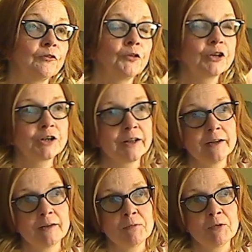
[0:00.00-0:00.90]

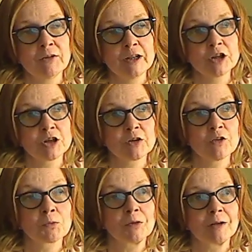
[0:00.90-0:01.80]
Fortunately, the
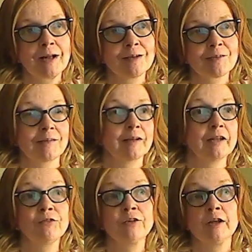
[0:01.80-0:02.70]
mutations were not
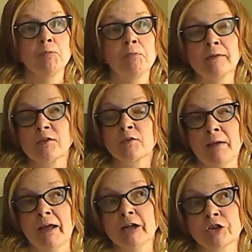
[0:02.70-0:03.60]
significant, but the
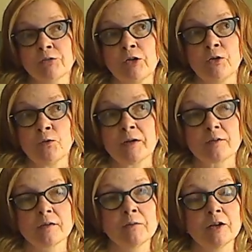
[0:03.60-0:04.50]
Spanish flu, with
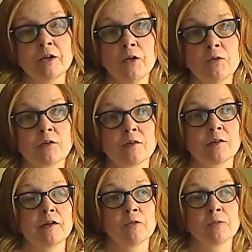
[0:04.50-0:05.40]
some of the notes that
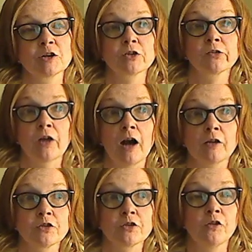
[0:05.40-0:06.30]
the original
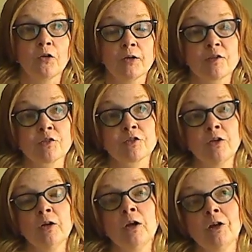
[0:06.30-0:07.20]
doctors noticed
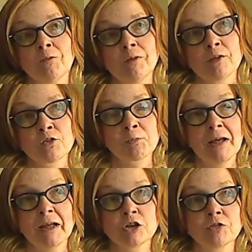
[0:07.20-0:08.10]
with the
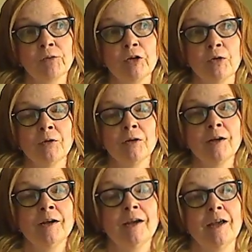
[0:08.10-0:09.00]
Spanish flu,
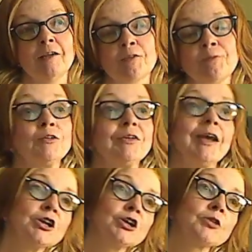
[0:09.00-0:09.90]
its
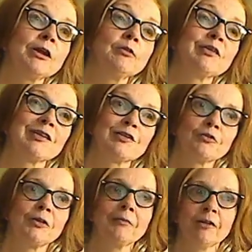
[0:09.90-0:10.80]
mutation rate was
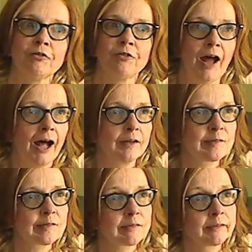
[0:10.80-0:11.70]
extremely
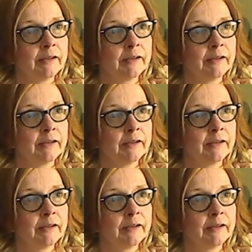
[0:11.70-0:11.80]
fast,